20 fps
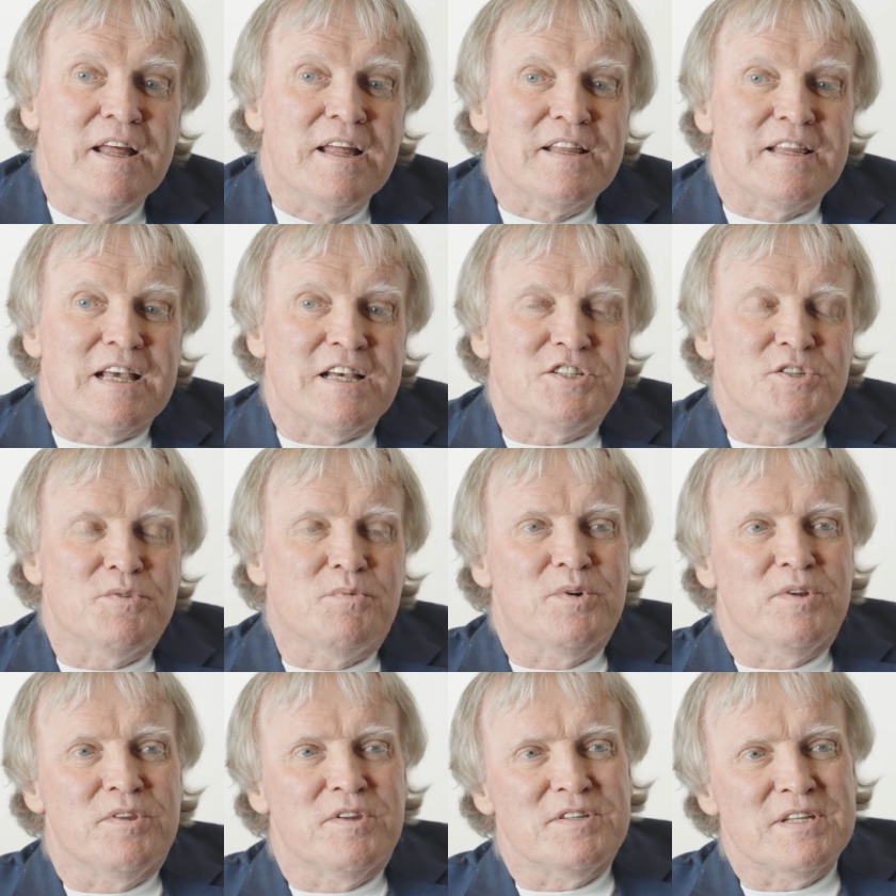that's the
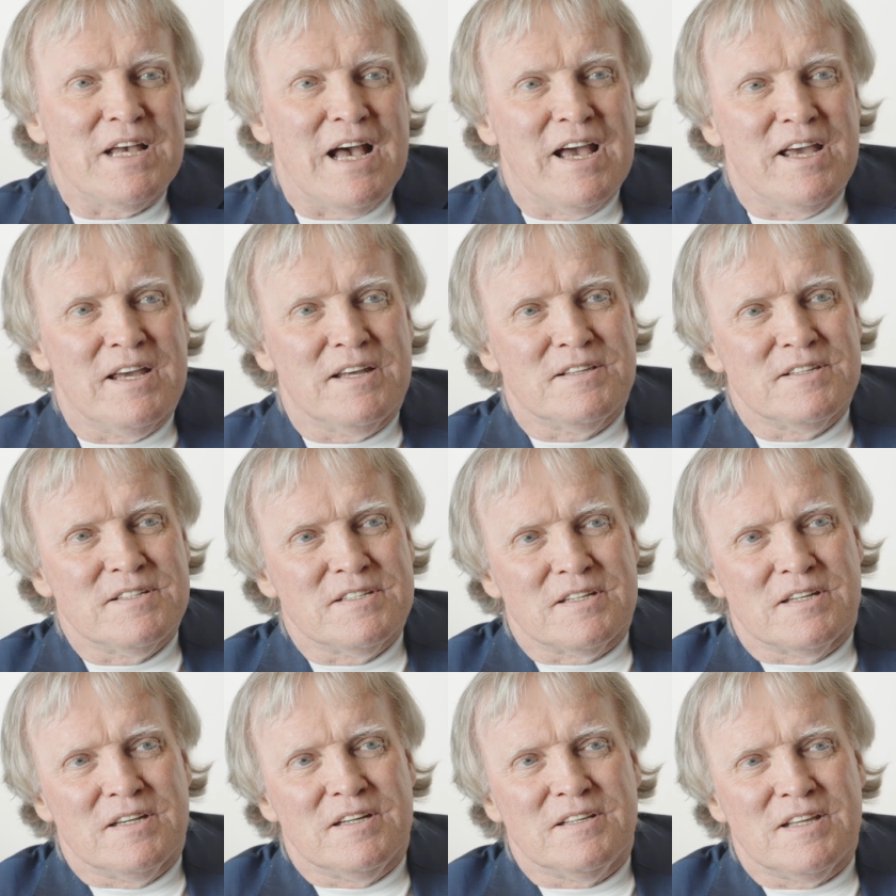one that's high in the
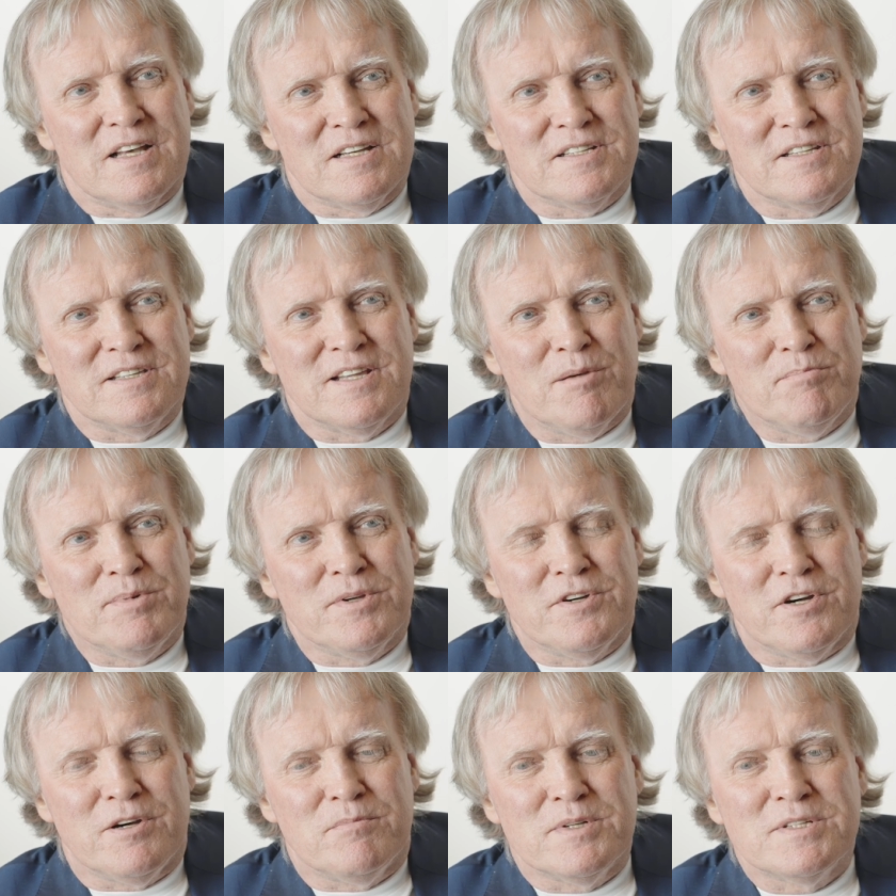skin, that's in the
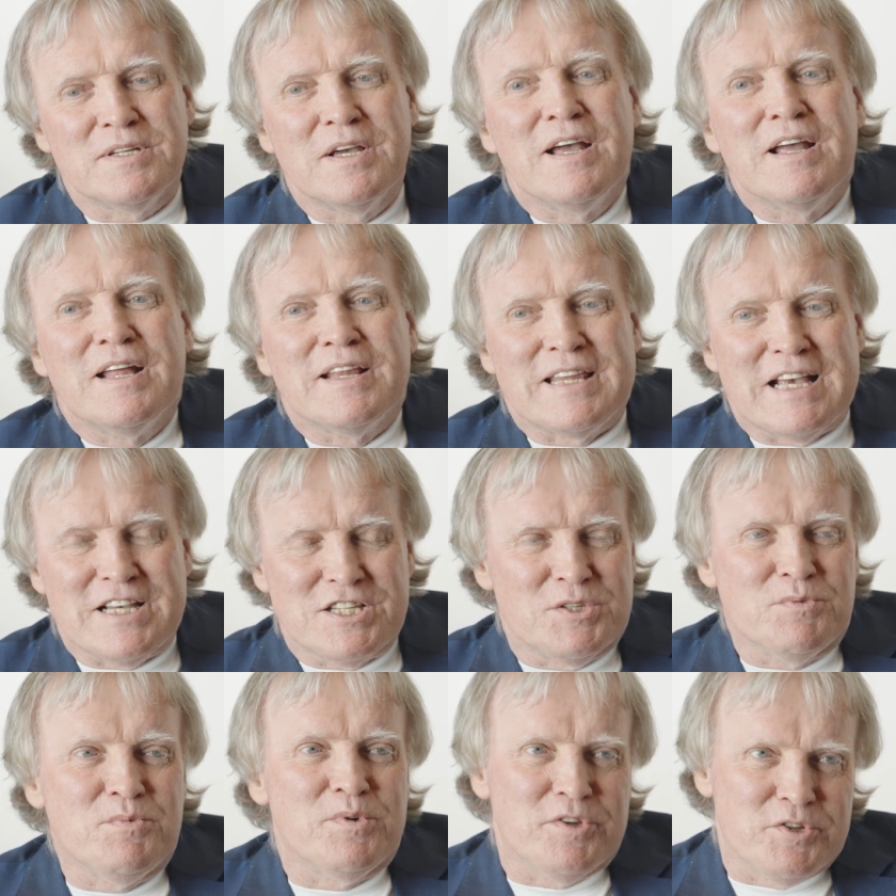epidermis,
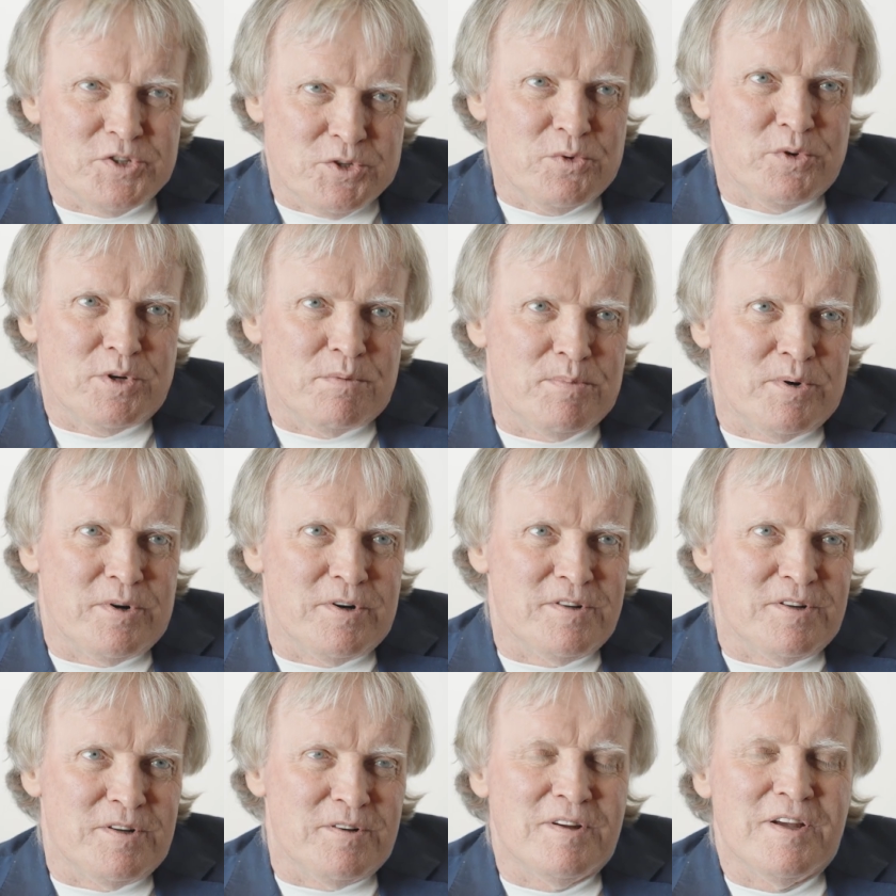that's the one that's going to
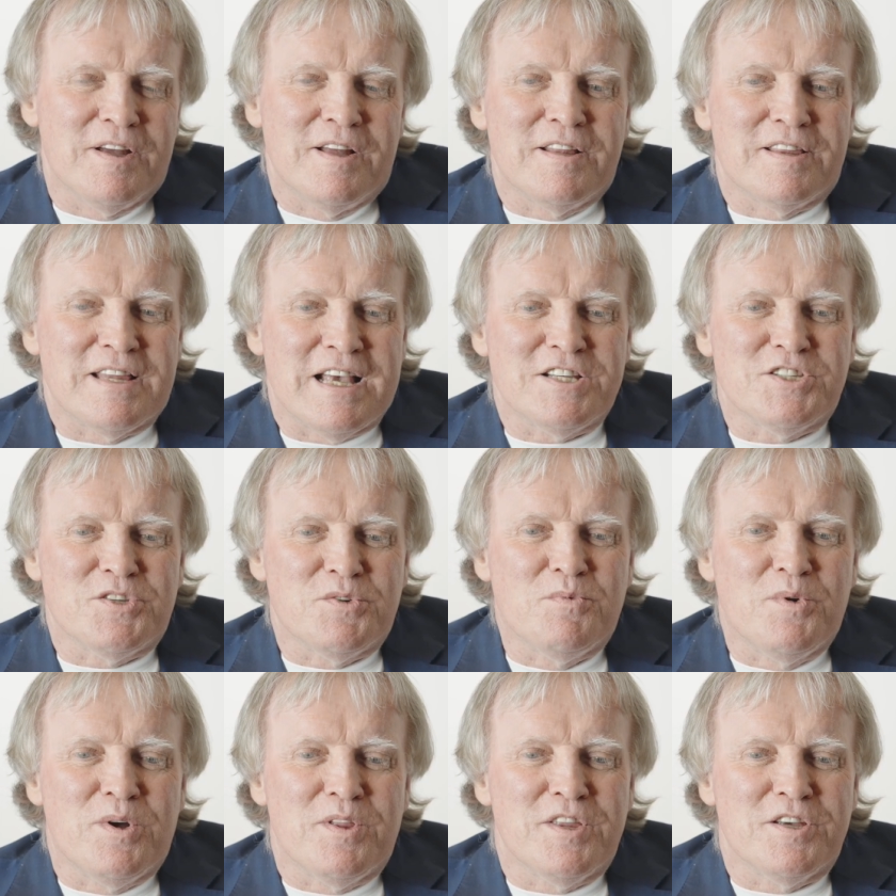burn you, that's the
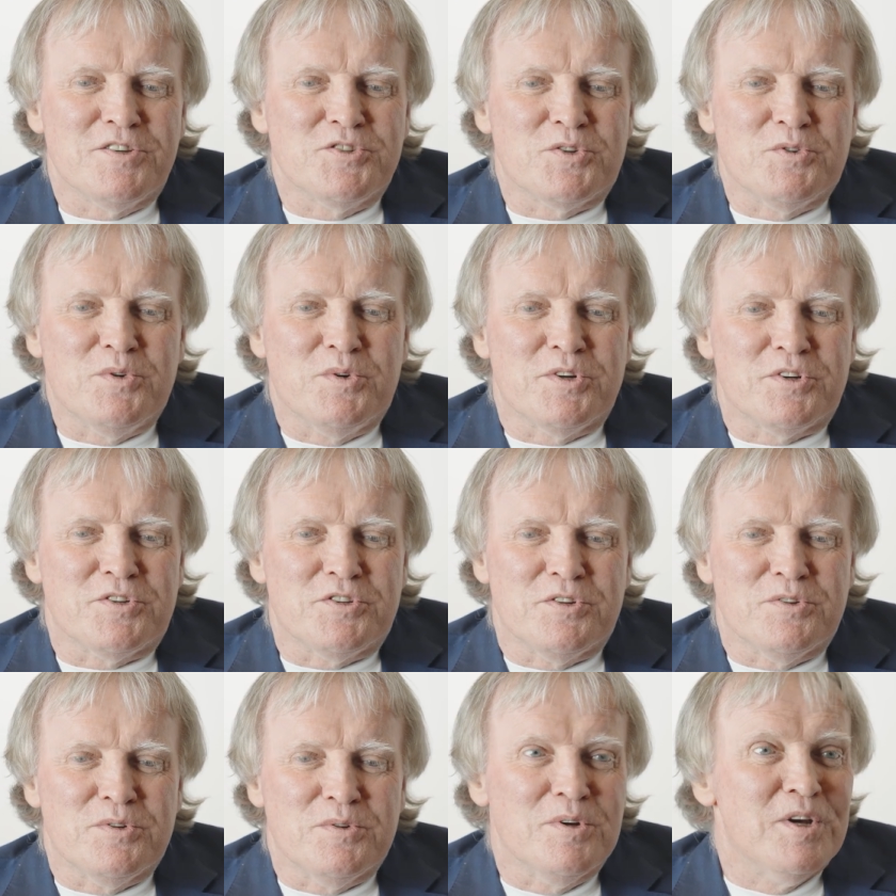one that's going
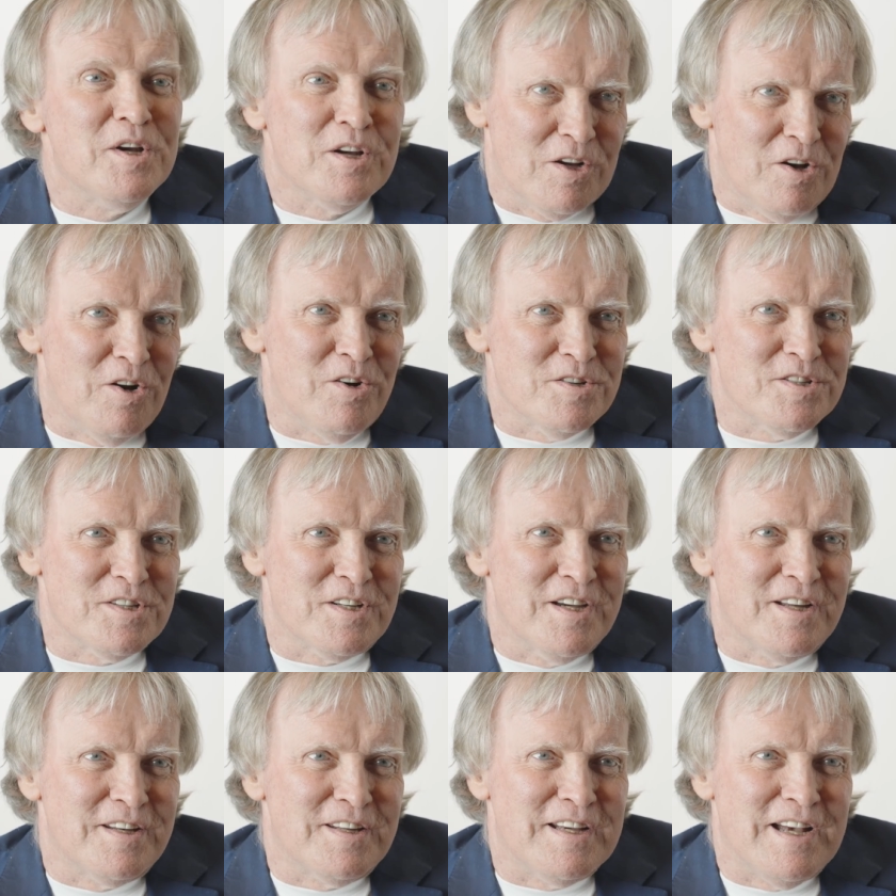to cause
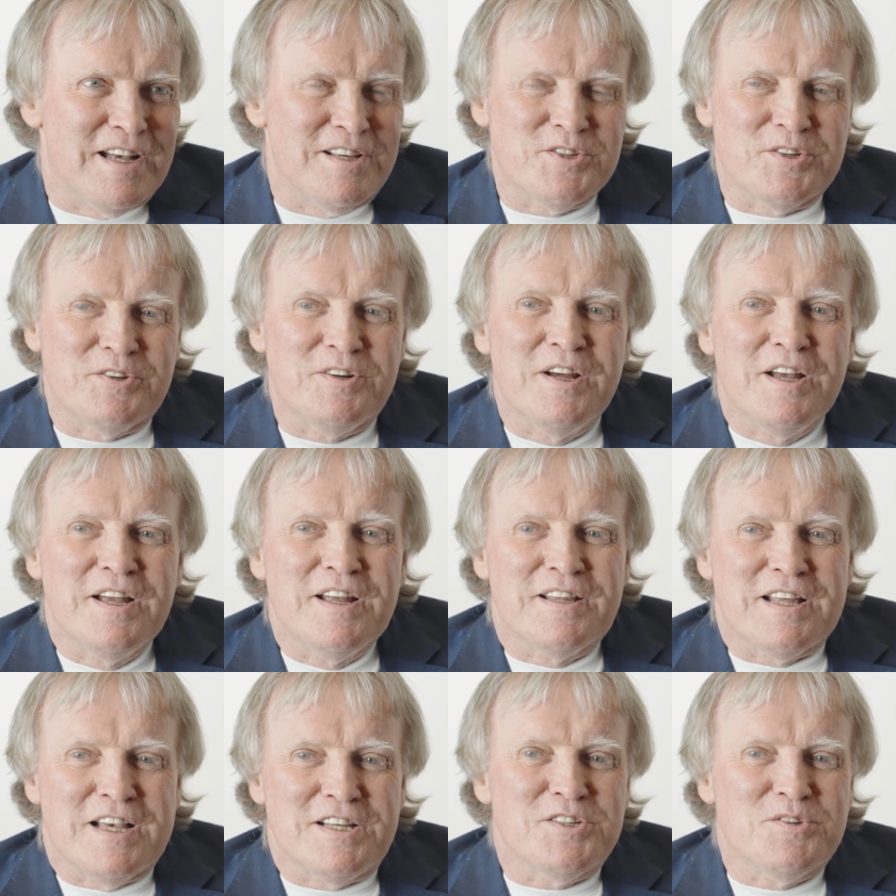skin cancer,
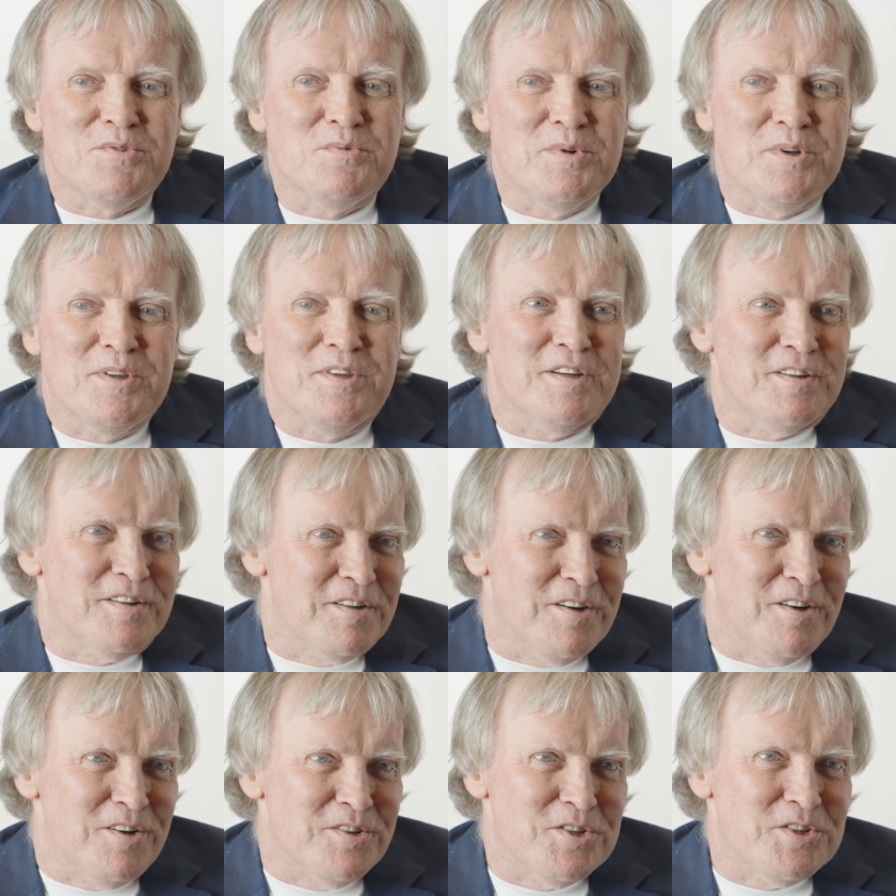that's the one that
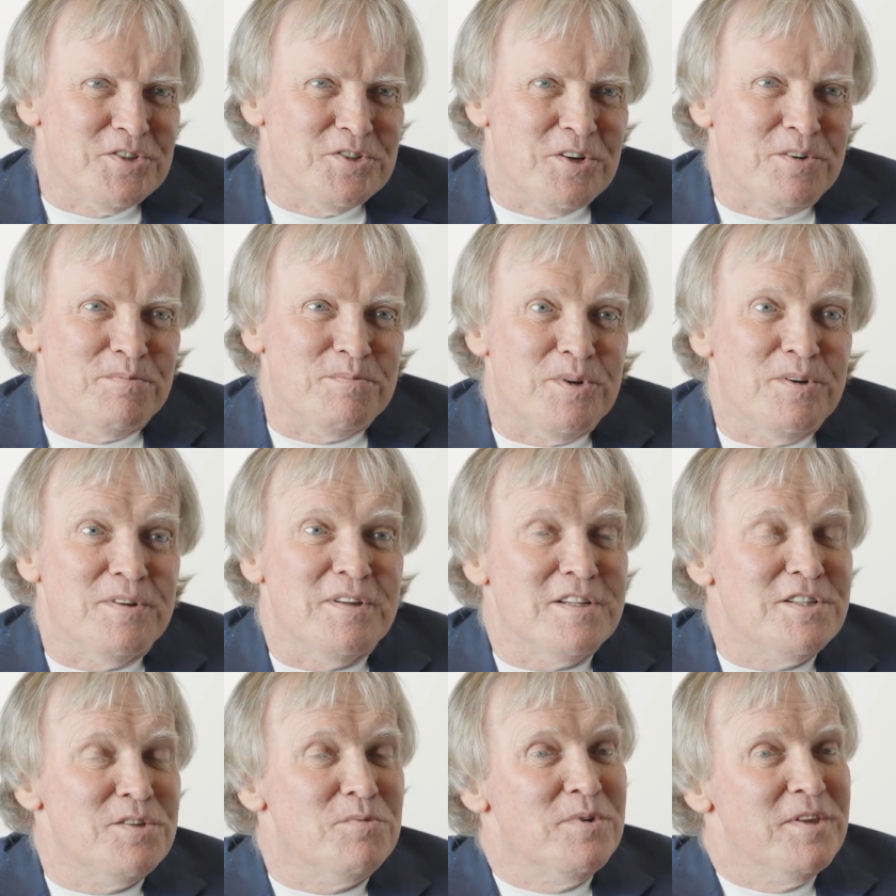causes sunburn,
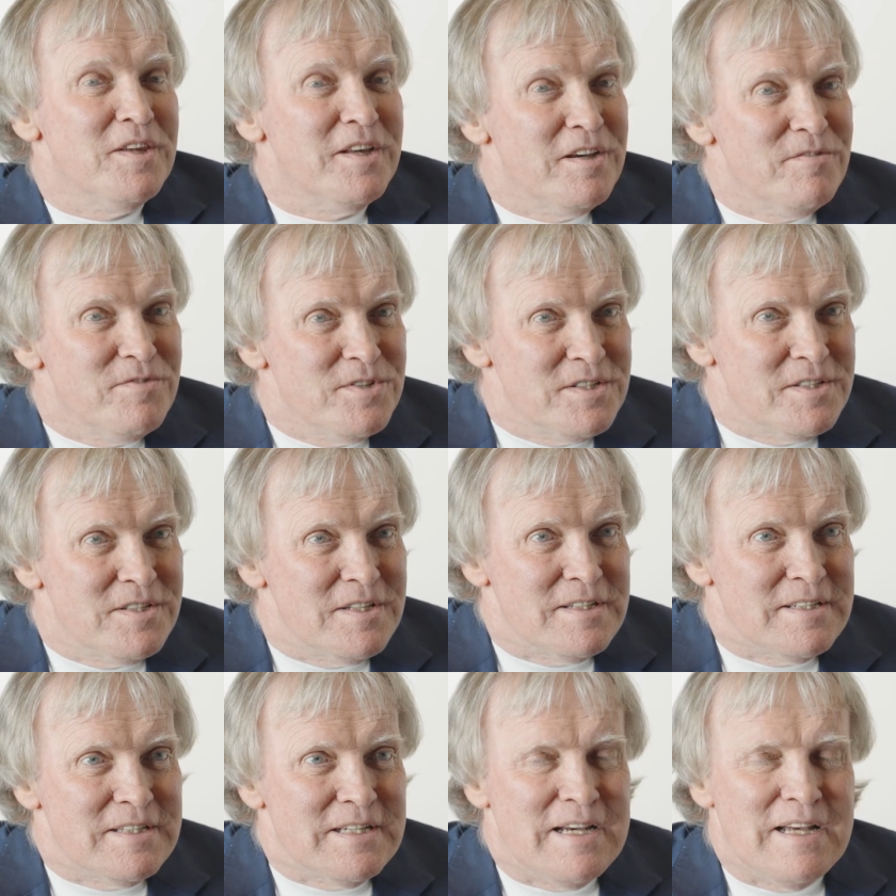that's the one that gives us
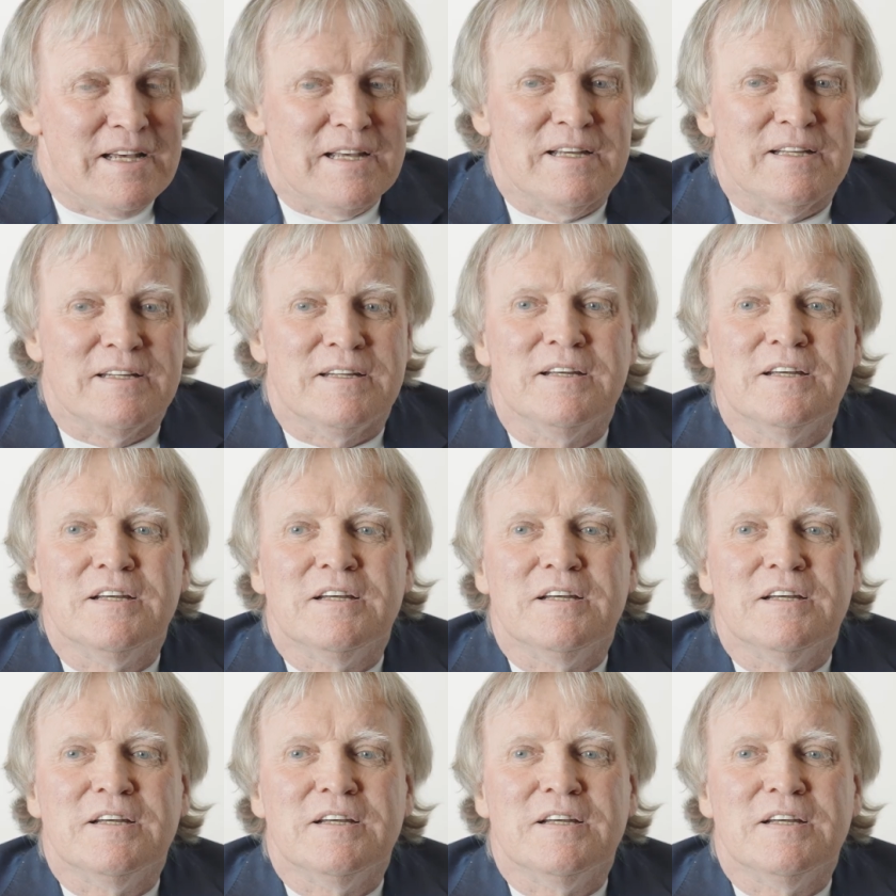a tan.